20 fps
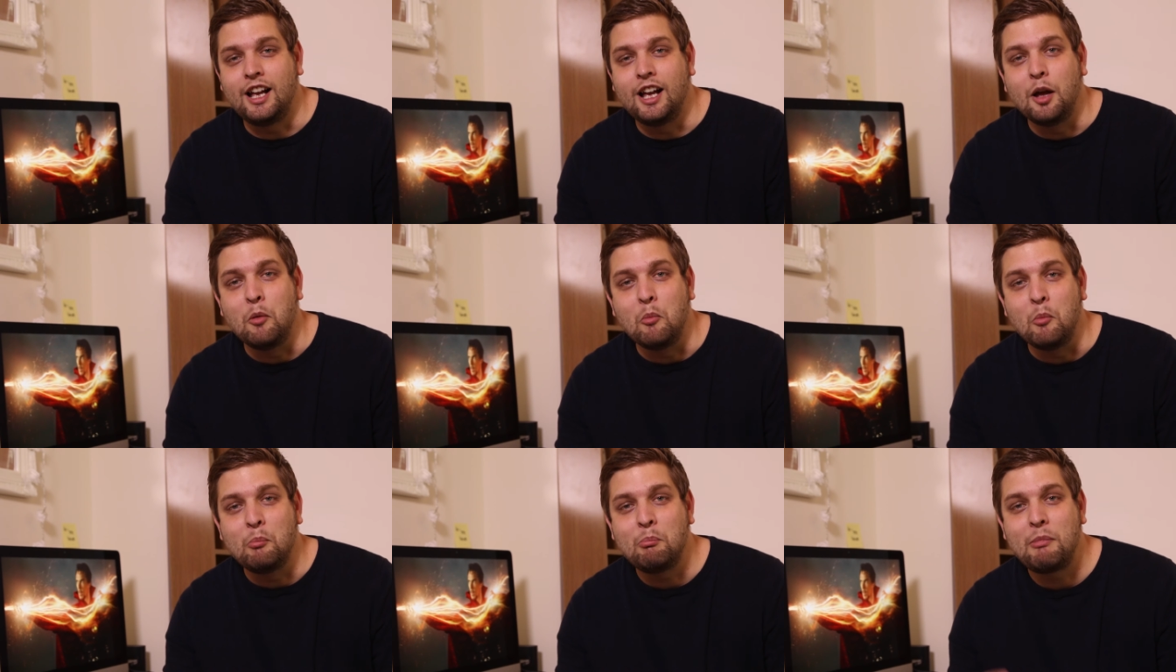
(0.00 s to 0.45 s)

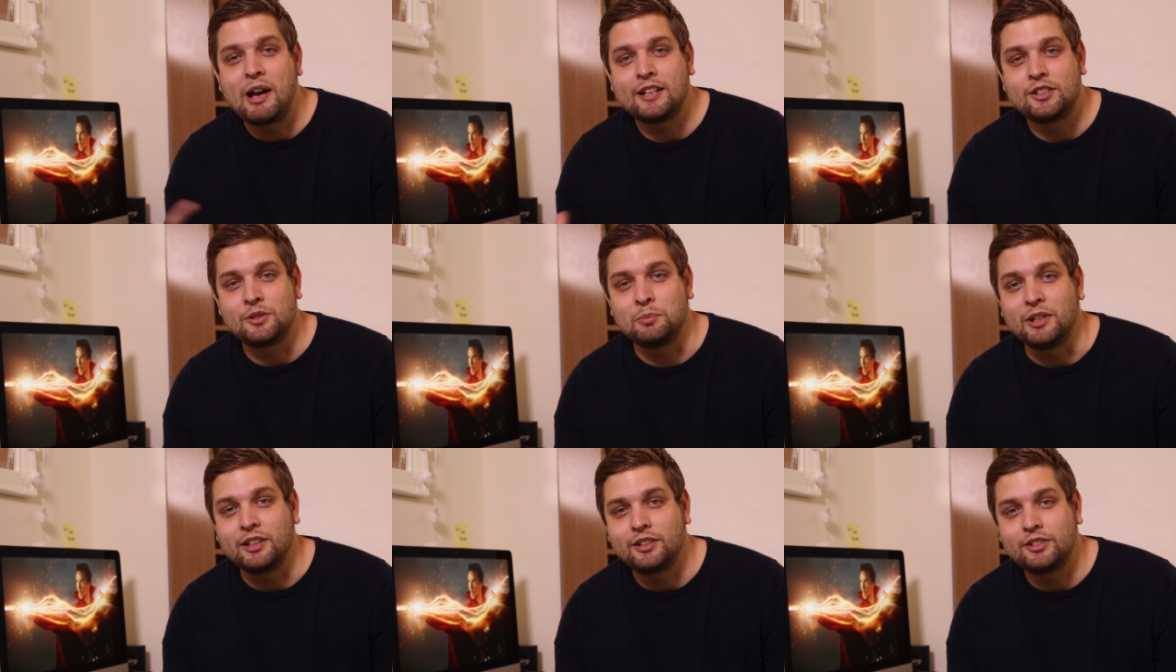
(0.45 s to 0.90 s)
um,
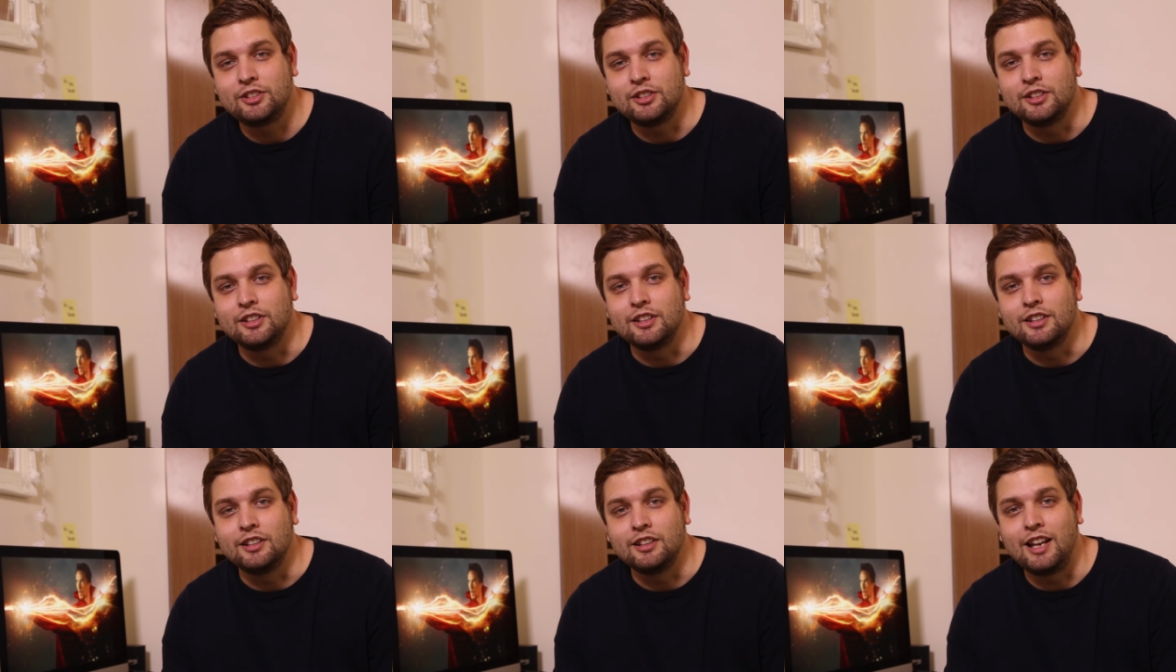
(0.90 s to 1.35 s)
Mads
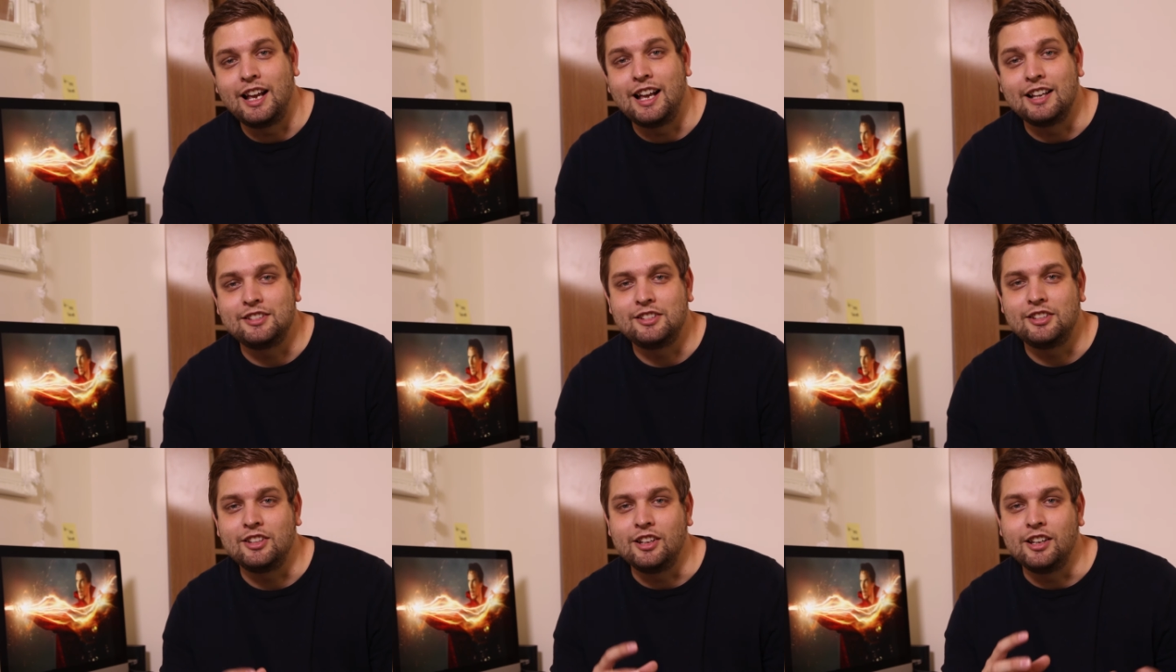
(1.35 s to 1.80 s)
Mikkelsen
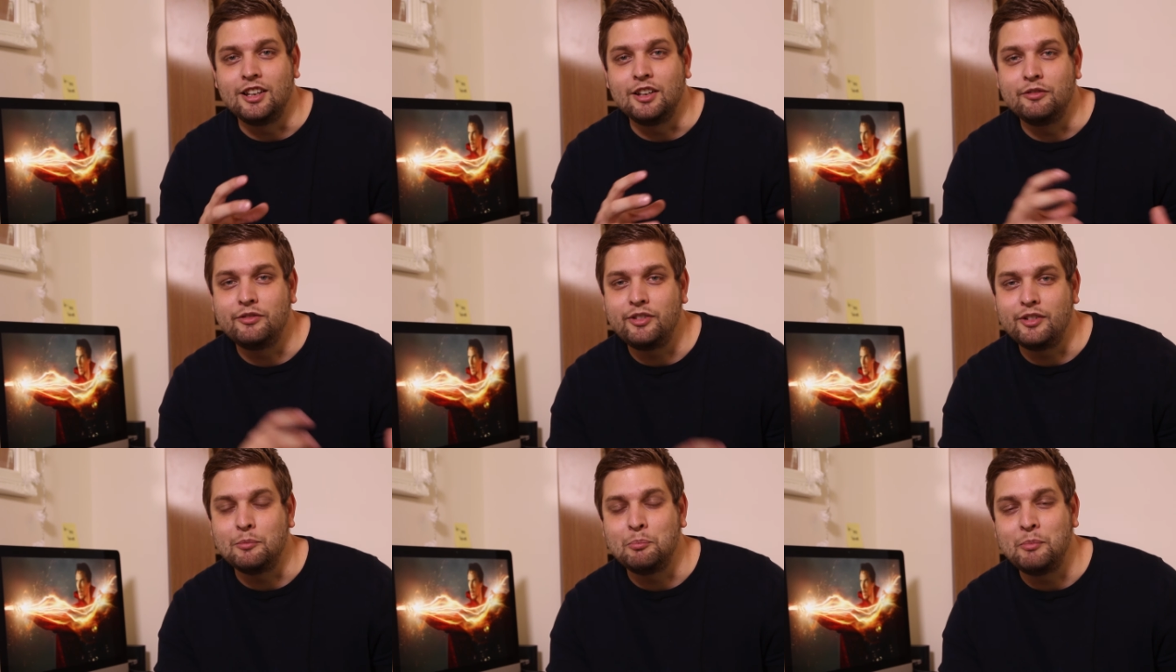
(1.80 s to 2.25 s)
as
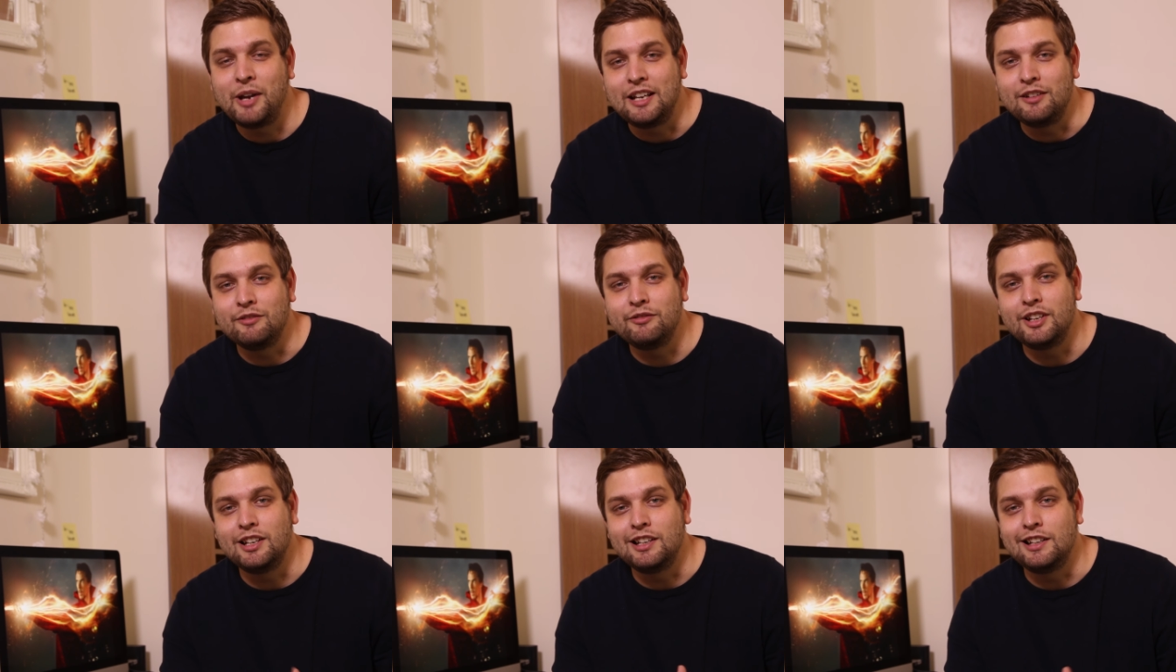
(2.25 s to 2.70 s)
the
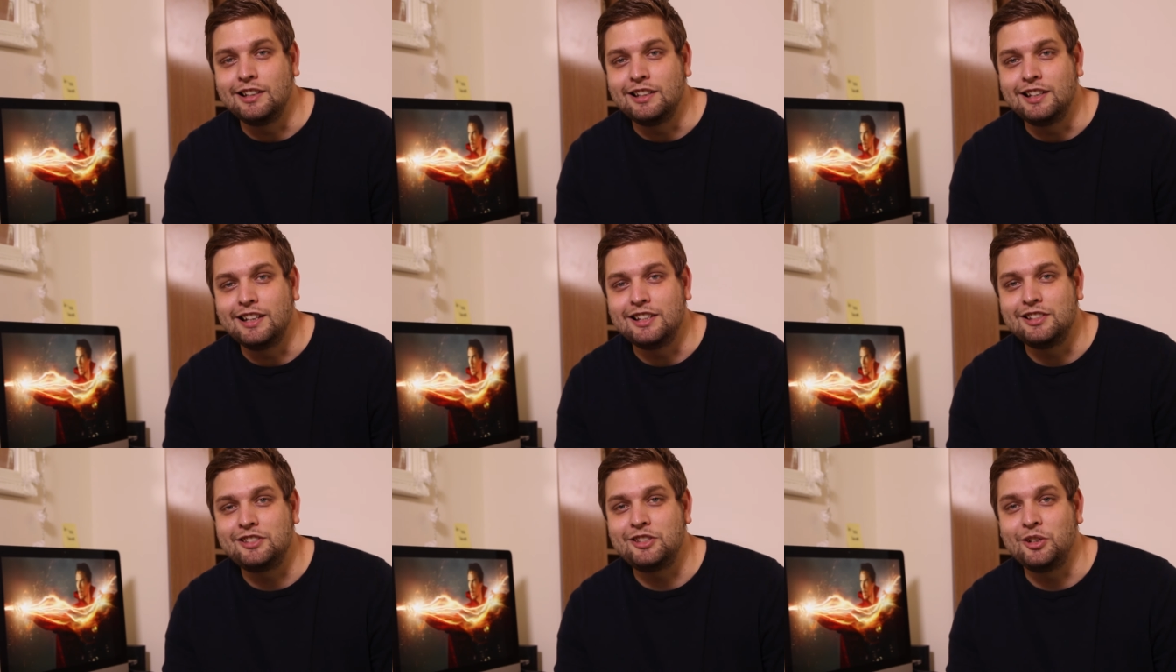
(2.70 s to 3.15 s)
main
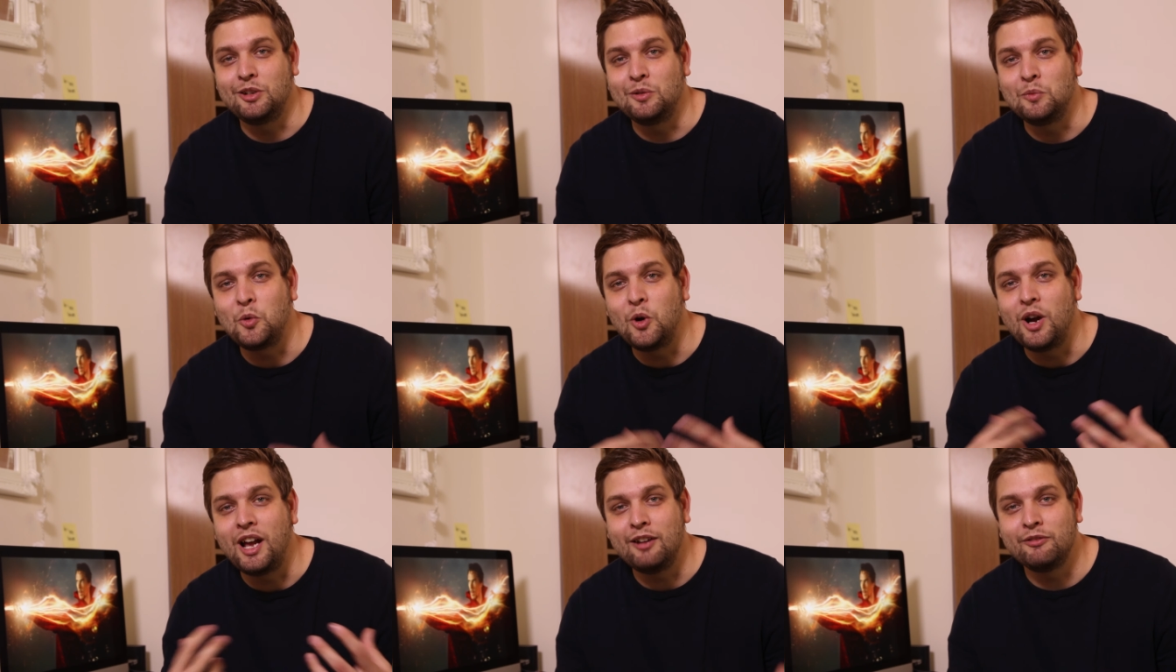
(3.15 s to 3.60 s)
villain is
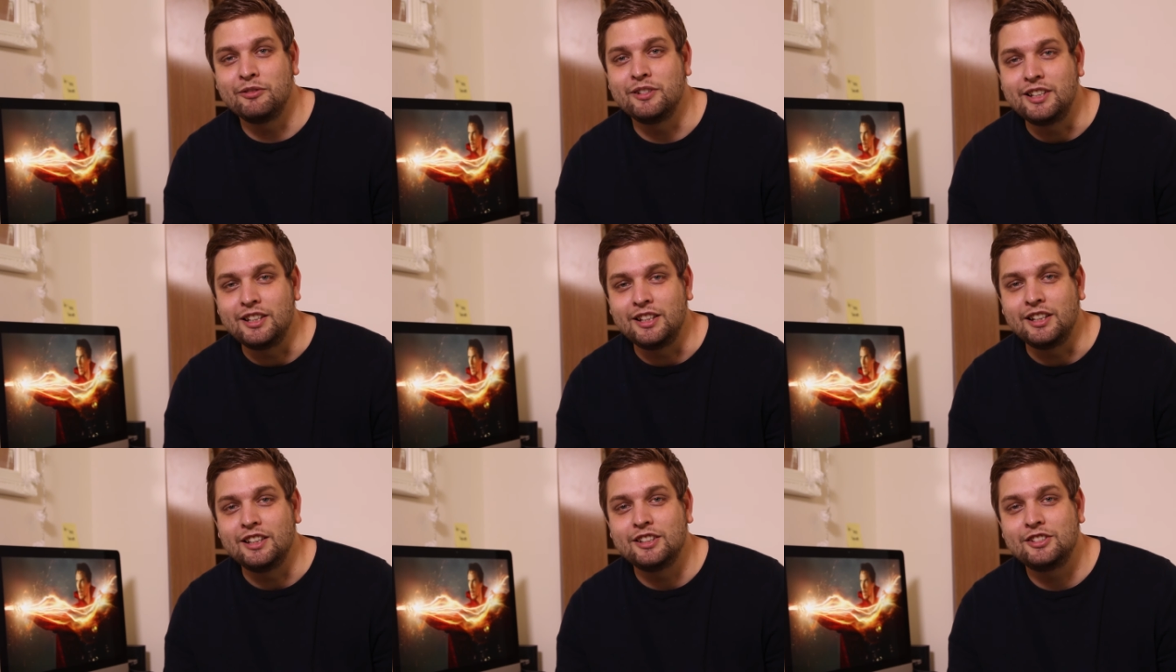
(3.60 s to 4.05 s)
doing what
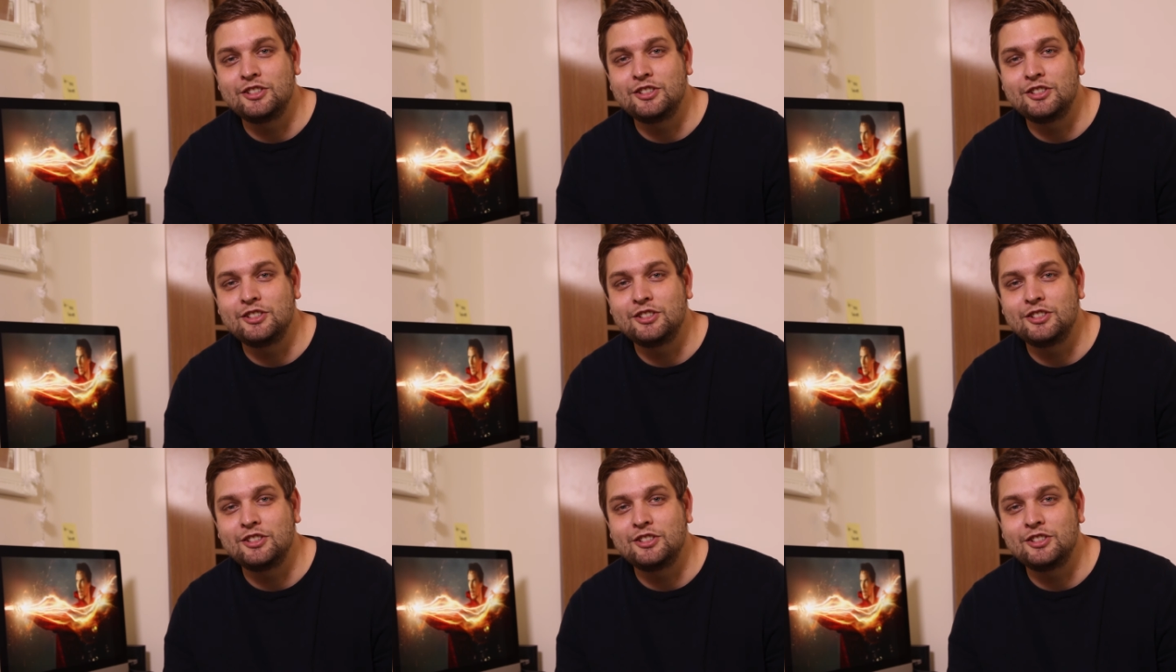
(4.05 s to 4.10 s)
every